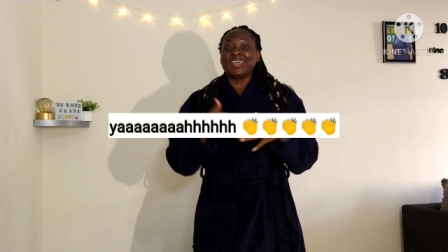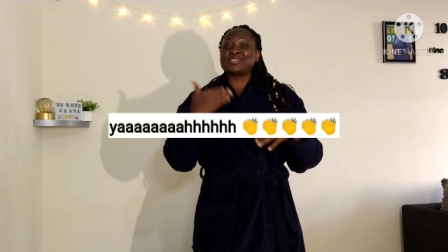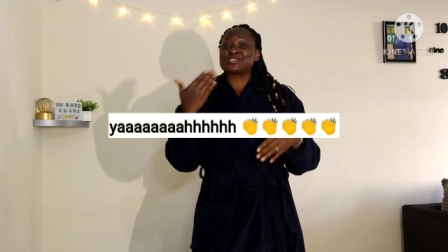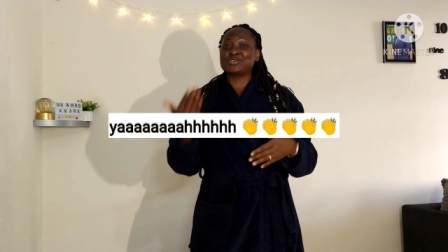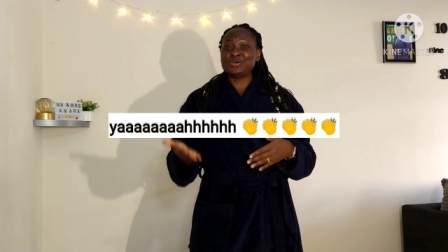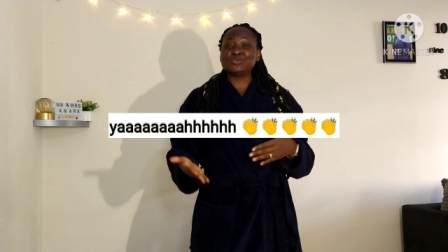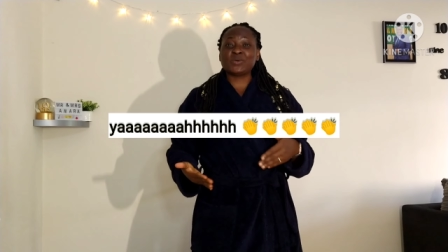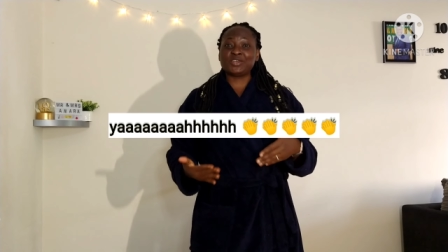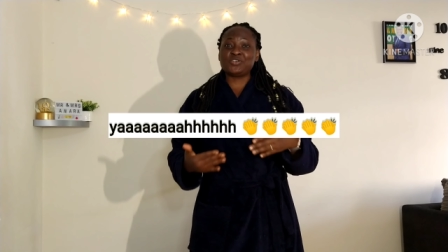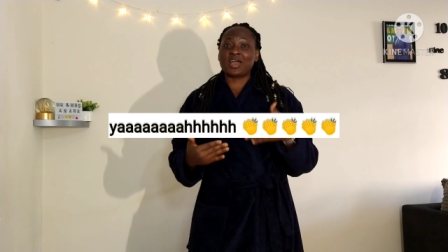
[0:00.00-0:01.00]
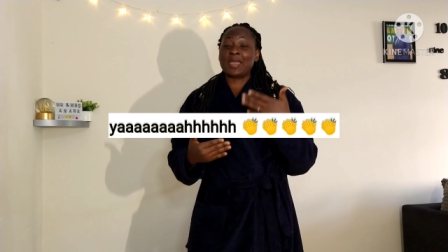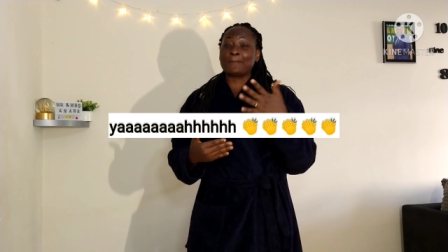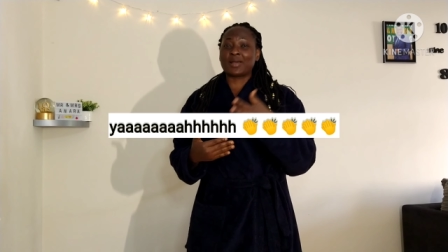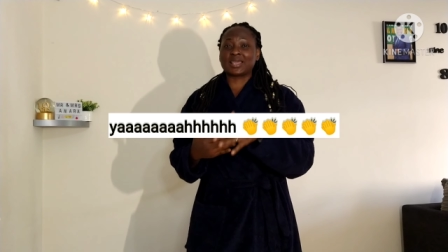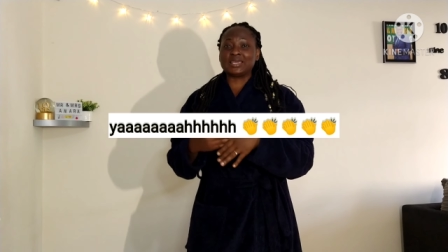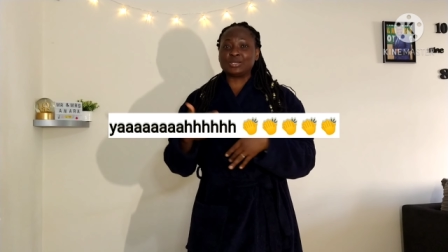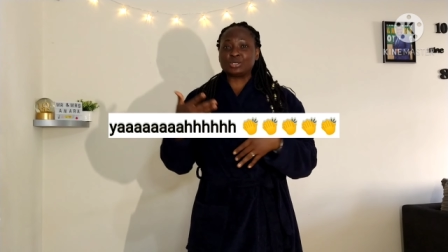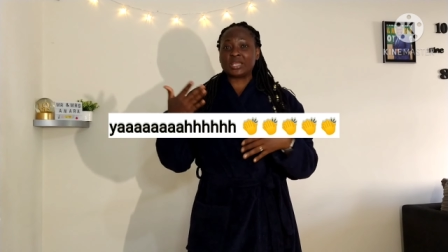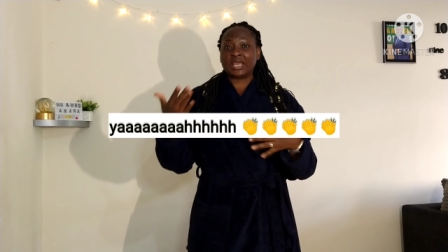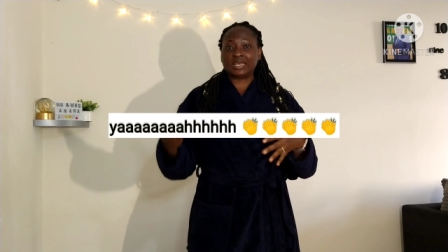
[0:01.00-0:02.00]
it's good when you are embarking
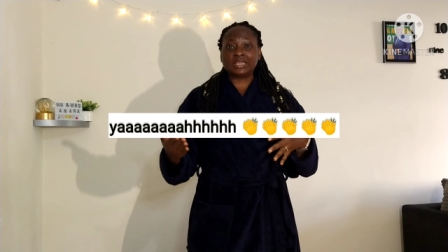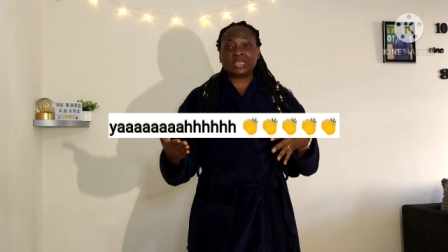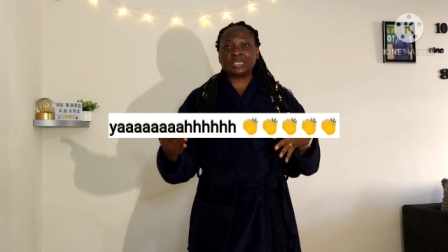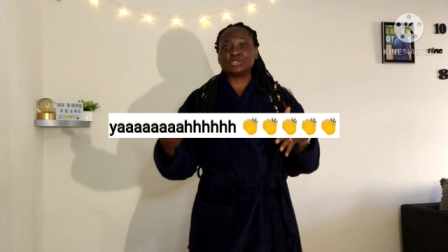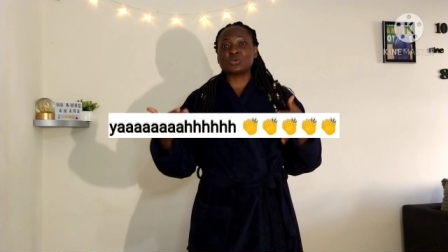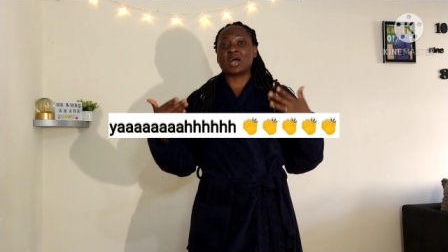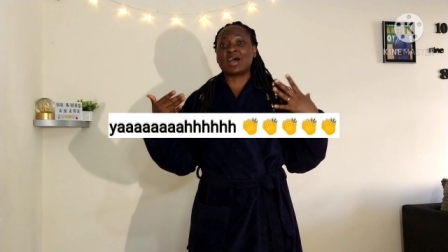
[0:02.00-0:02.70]
on anything to